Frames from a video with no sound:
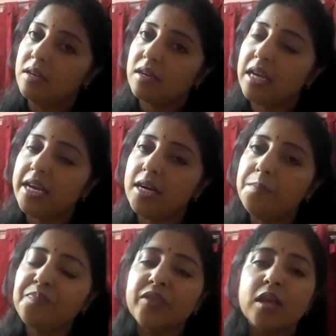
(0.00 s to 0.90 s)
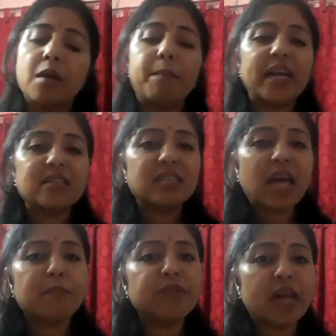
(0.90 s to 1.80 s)
Clear? But
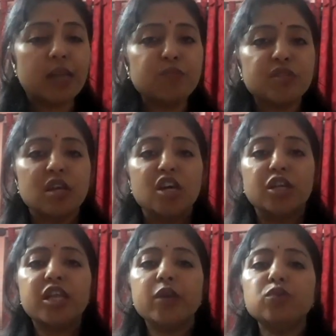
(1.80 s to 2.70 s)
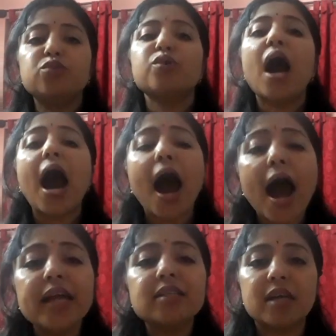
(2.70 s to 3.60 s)
sometimes due to
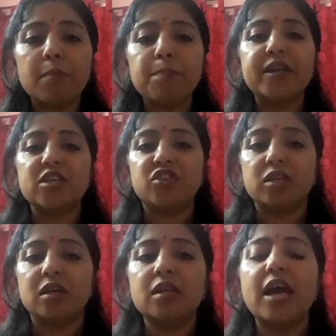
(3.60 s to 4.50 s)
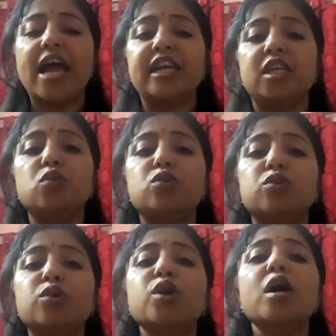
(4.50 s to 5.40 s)
high temperature and due
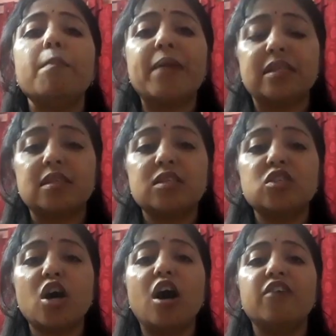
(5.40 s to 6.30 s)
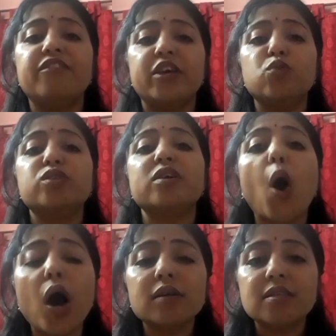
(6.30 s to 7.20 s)
to presence of huge
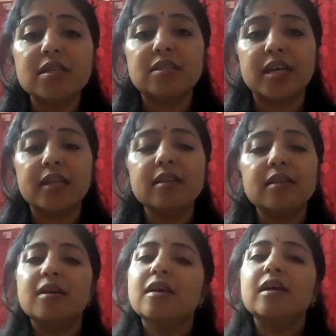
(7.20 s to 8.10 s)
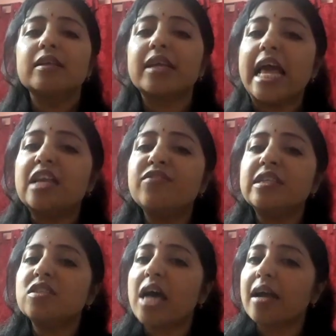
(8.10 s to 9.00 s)
oxygen,
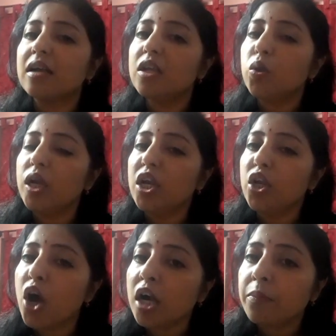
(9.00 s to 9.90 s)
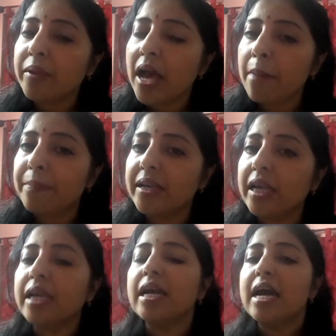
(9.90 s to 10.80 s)
Calvin cycle will not be
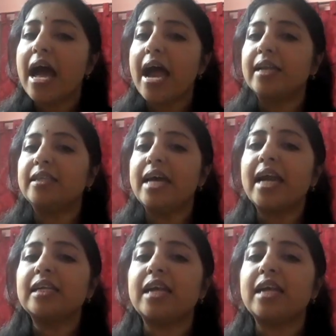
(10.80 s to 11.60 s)
happening At that